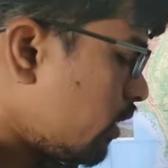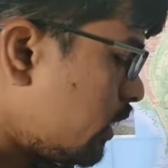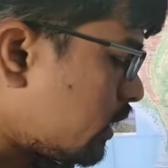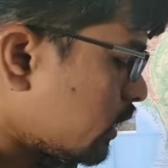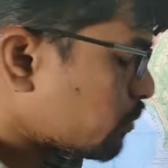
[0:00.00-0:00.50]

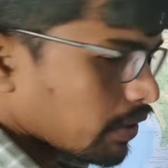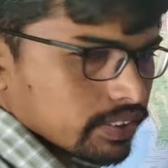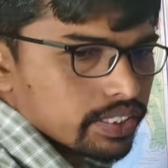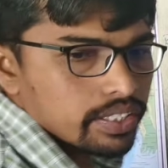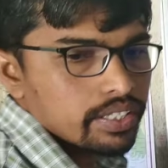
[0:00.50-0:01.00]
which is
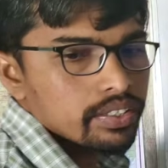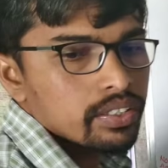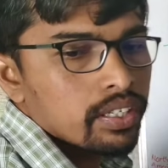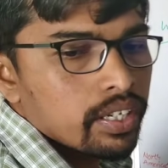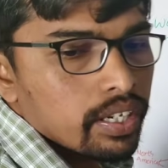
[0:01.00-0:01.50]
present
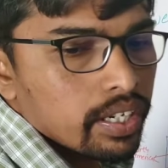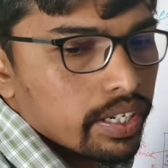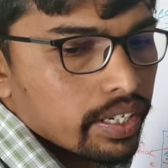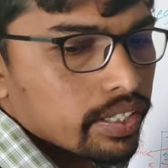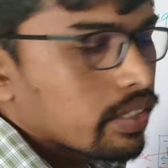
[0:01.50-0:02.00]

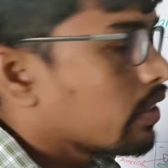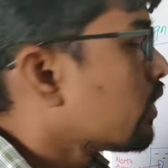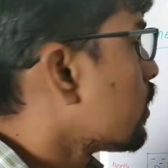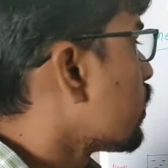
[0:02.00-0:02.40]
in